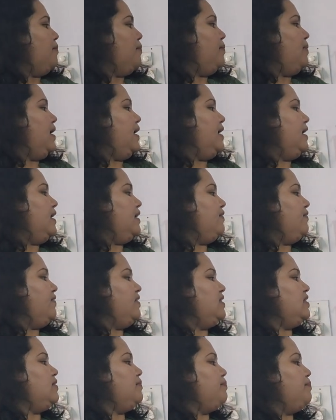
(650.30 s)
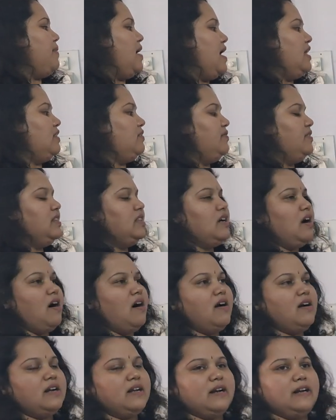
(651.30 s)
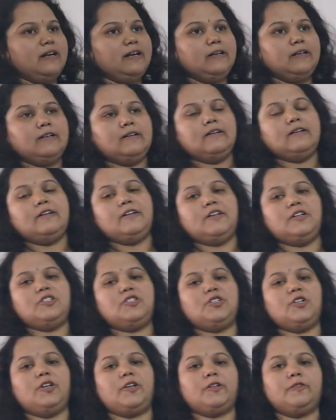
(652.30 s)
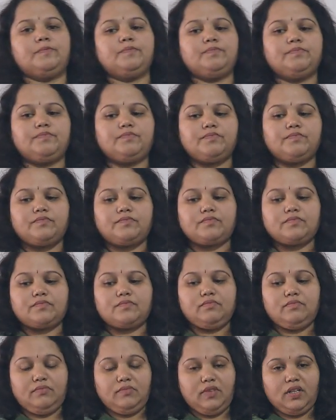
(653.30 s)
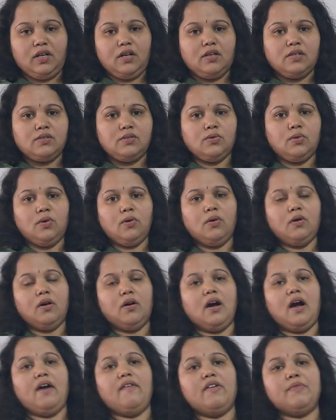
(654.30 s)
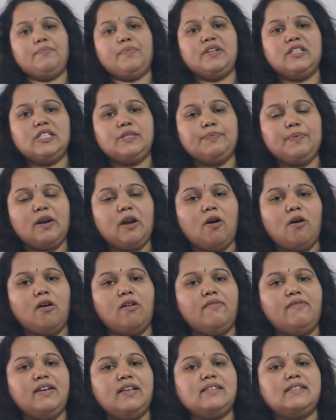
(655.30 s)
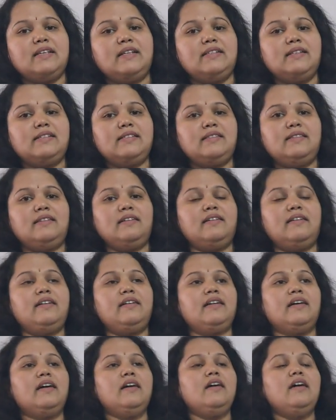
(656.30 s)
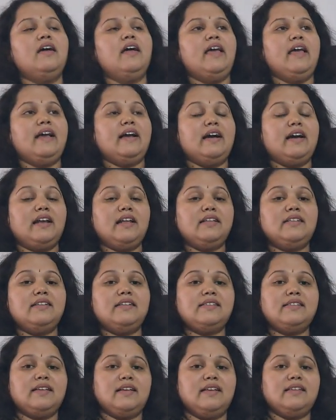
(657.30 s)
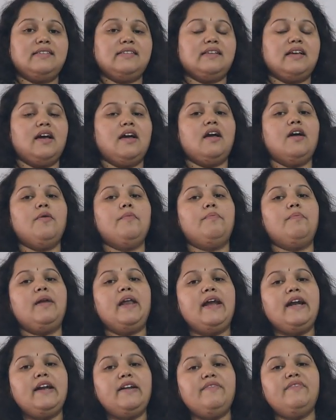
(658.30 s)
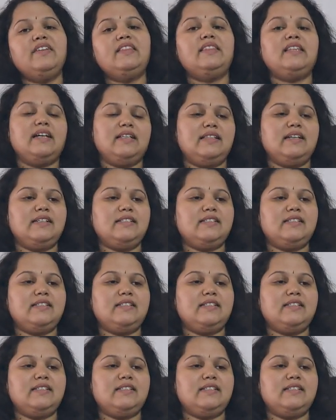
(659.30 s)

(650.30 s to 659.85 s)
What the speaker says: blending with math with art and nature. So our principal always suggests that, encourages us blend with other